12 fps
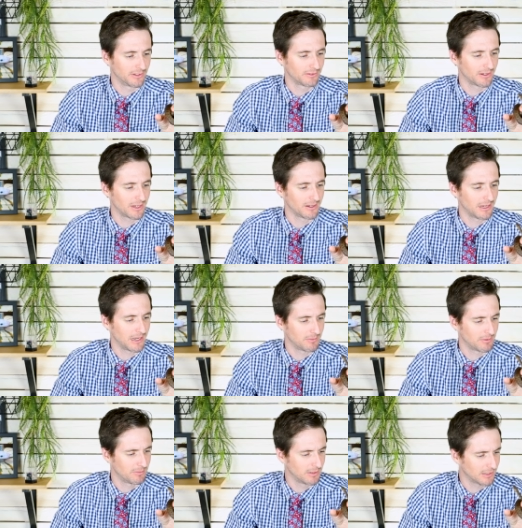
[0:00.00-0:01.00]
It's not
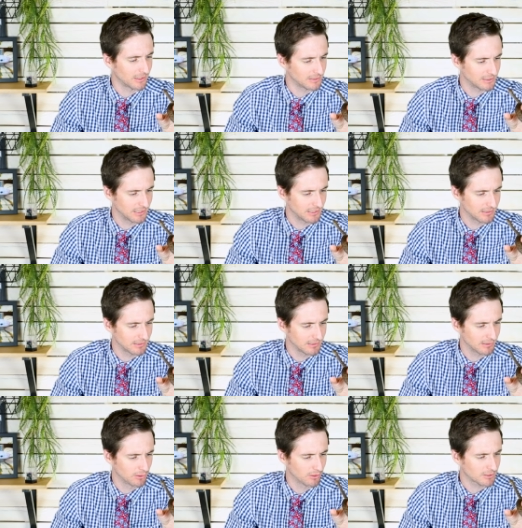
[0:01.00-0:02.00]
named because it
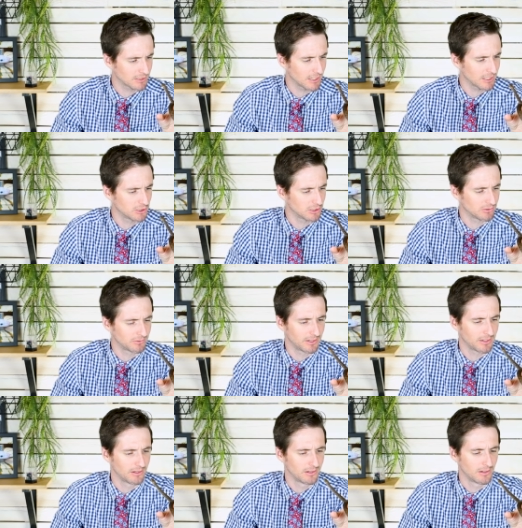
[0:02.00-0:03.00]
looks like
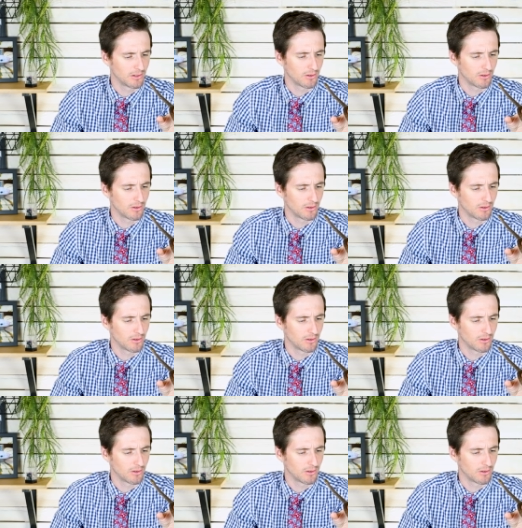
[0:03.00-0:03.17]
children